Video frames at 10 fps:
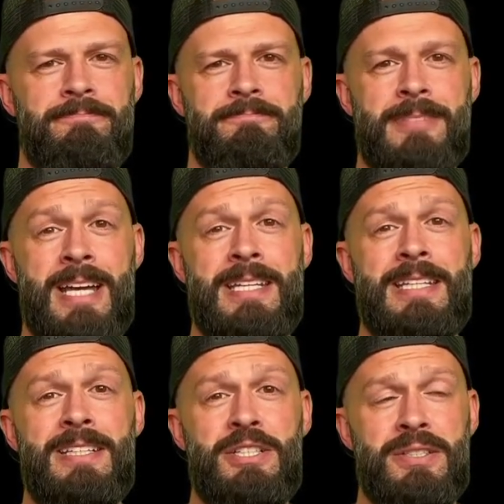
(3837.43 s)
I need
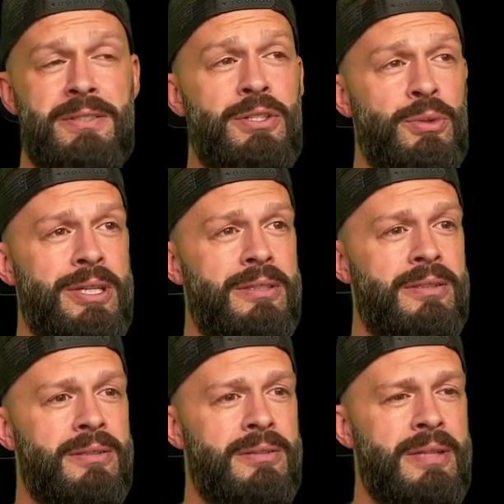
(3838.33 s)
to just do it.
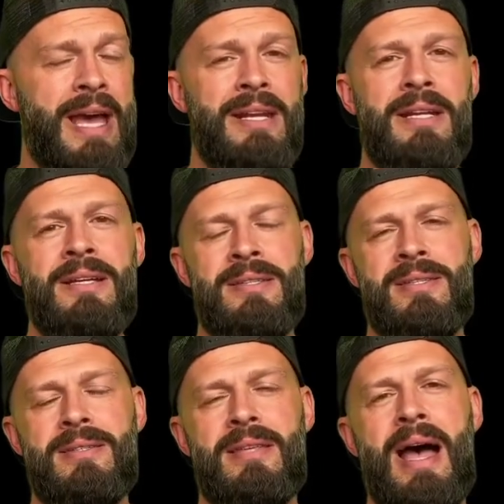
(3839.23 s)
Editing
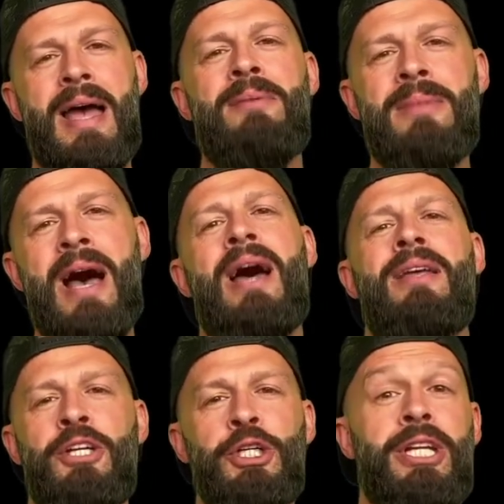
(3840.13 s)
is, I'm
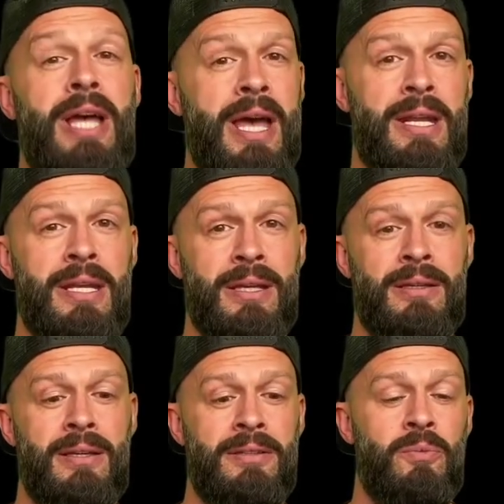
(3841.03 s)
not good at editing
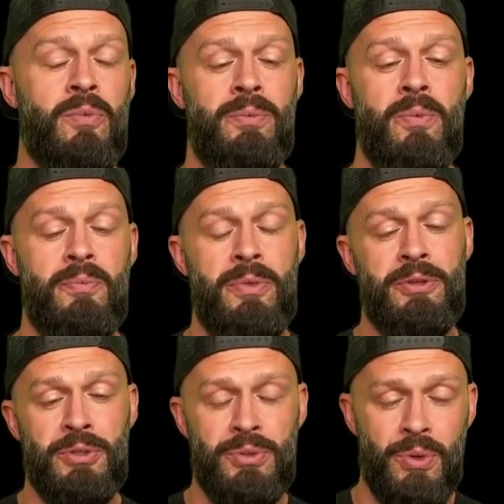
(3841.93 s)
in the
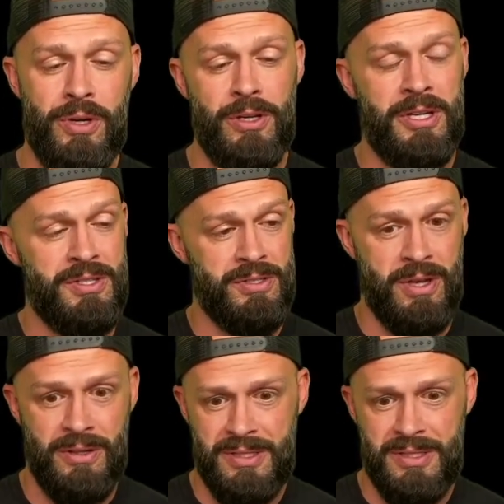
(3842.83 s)
tutorial because there's all these